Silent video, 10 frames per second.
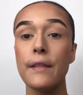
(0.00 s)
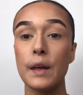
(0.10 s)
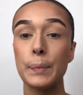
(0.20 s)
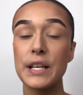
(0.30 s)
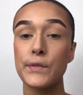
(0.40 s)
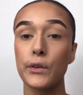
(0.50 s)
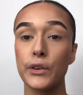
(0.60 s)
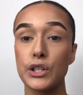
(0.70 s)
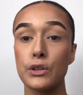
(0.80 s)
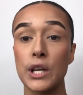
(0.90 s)
then please feel
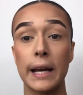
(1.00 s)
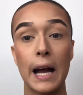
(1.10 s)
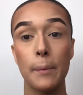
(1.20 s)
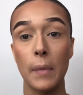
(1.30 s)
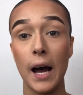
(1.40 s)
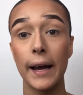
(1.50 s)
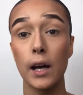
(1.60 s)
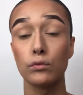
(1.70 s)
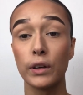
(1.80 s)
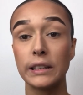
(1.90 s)
free to check out
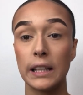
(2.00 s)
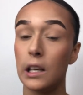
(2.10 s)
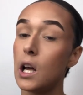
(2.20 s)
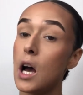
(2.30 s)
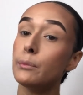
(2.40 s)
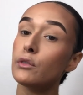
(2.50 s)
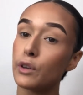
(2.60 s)
my Ring the Alarm